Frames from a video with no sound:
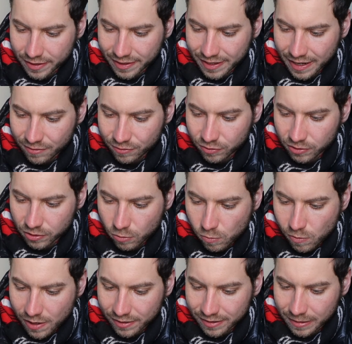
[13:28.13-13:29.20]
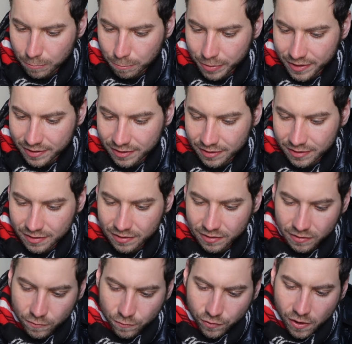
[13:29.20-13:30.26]
than half of the wealth in
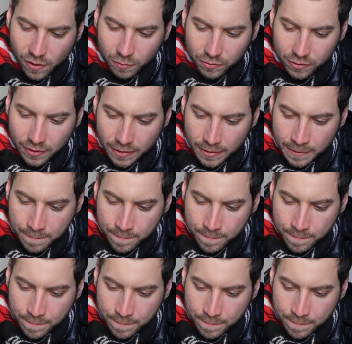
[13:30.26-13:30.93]
businesses and farms.